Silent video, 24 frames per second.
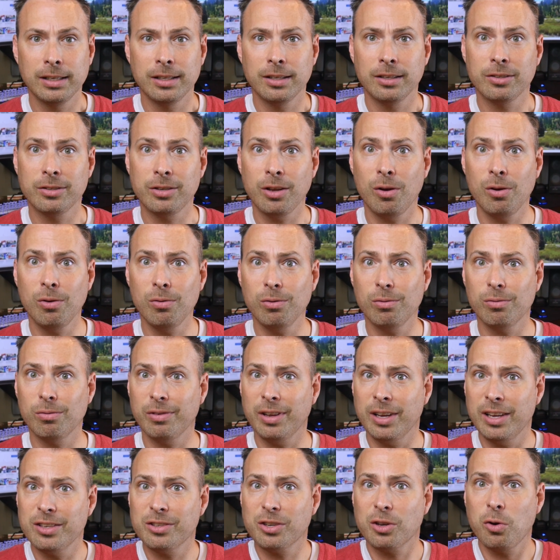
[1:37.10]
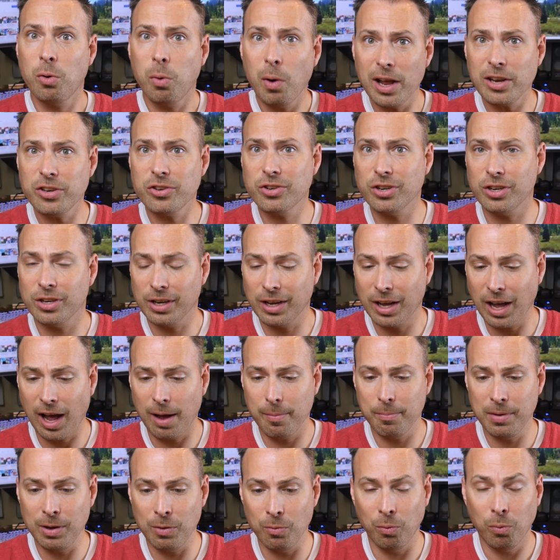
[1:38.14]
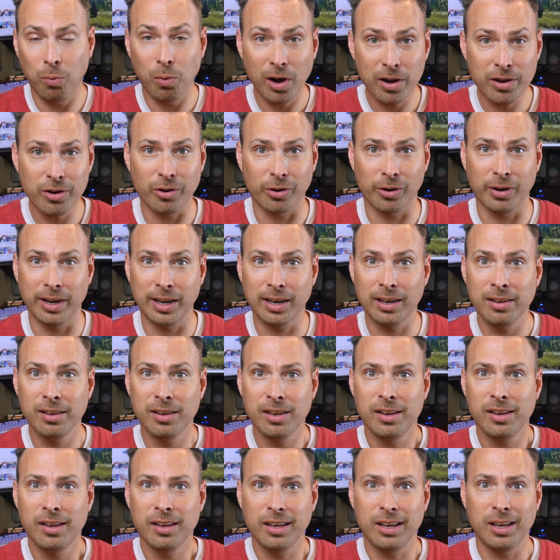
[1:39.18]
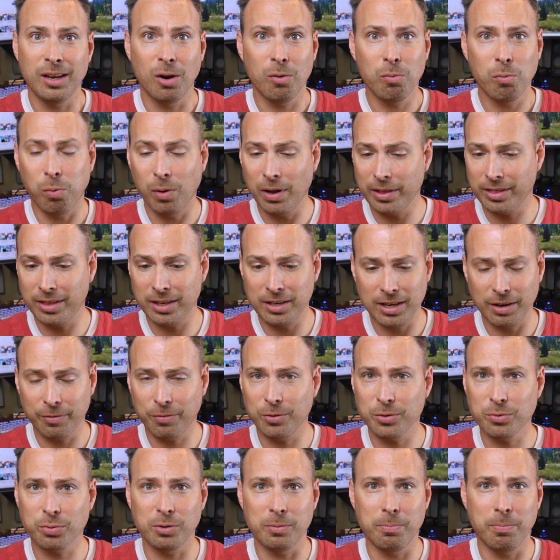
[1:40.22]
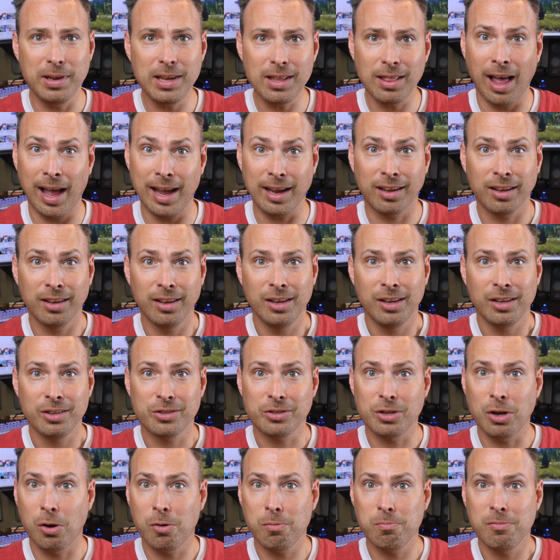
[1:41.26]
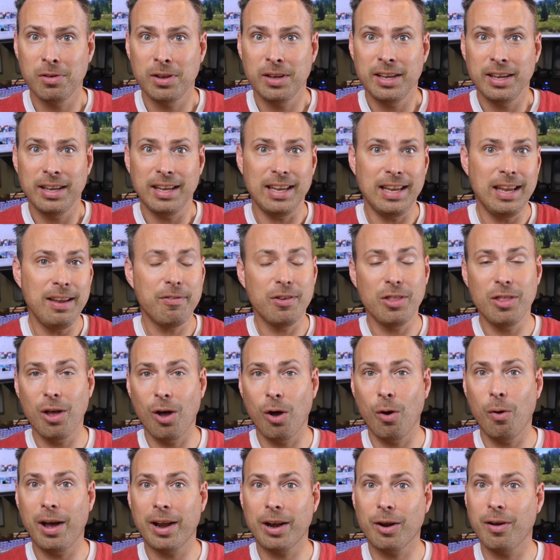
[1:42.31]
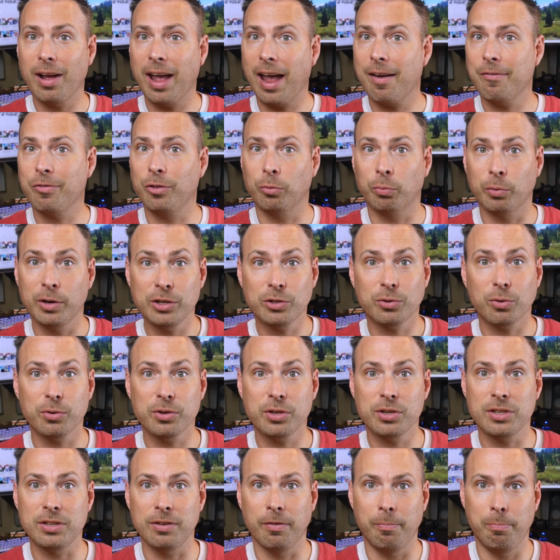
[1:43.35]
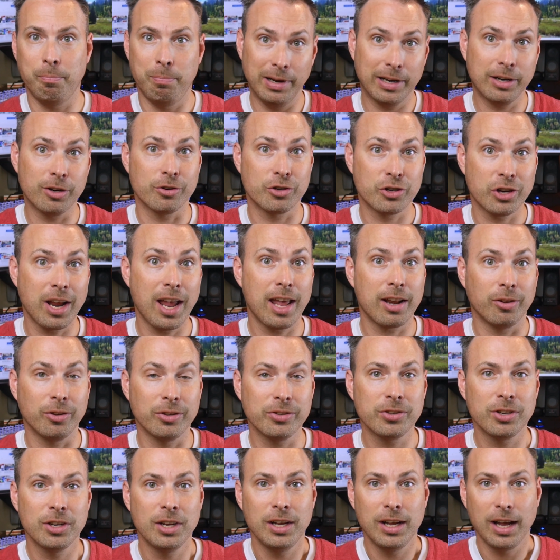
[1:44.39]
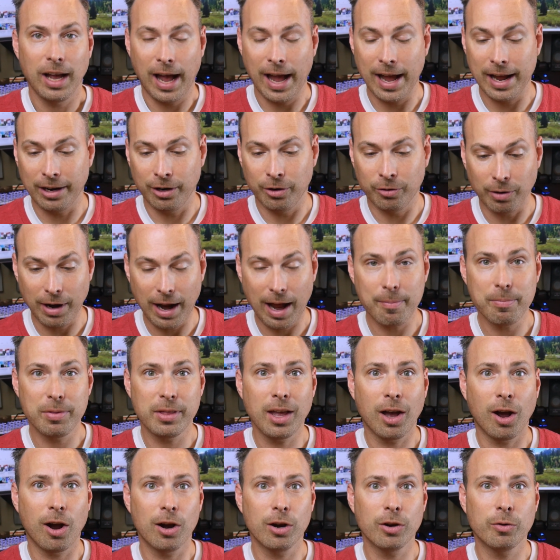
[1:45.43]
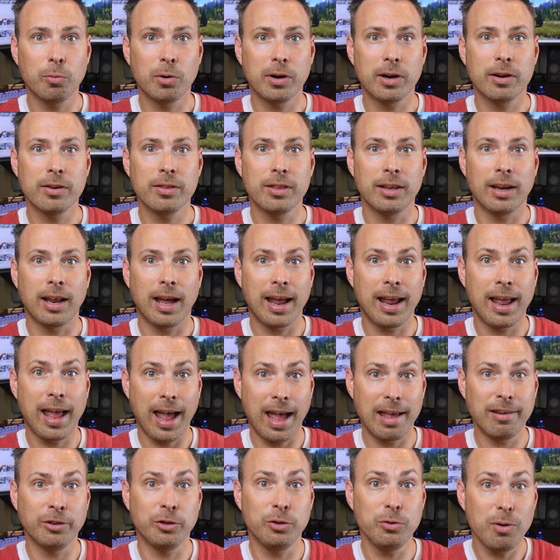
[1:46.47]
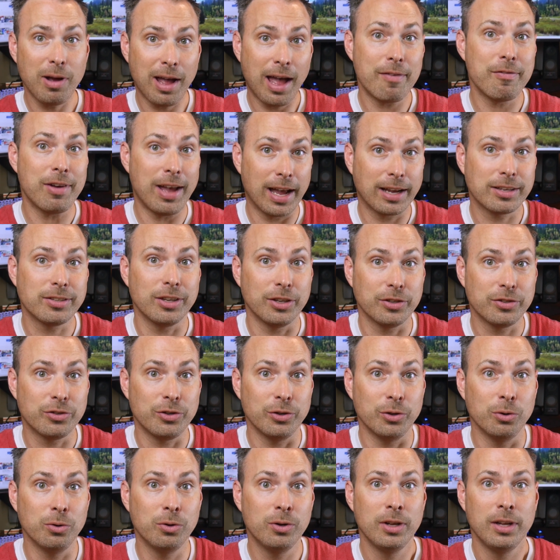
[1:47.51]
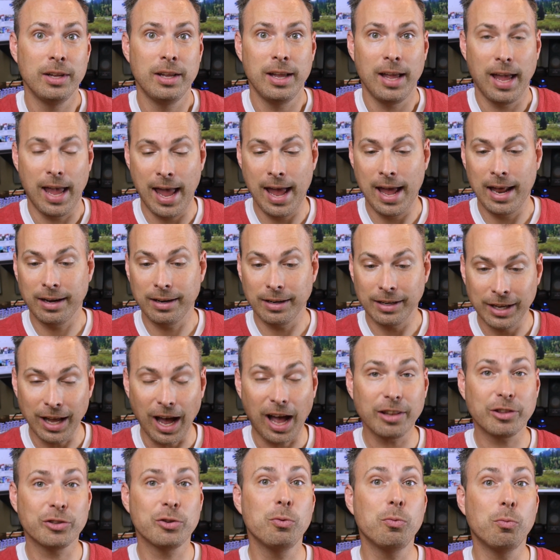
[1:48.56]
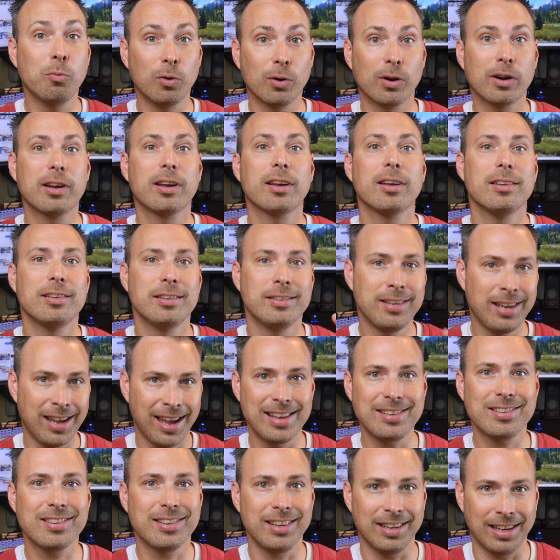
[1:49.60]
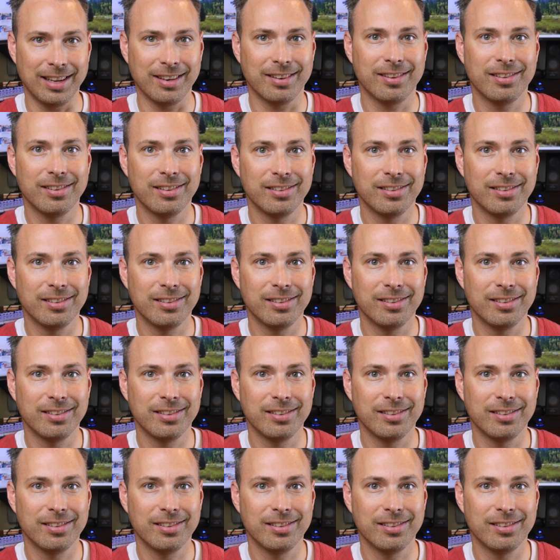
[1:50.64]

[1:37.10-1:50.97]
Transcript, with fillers: So his question got me wondering, you know, what the difference would be like. So even though I don't have the resources of bigger channels, I grabbed the hardware that I ha do have access to and got to work testing it.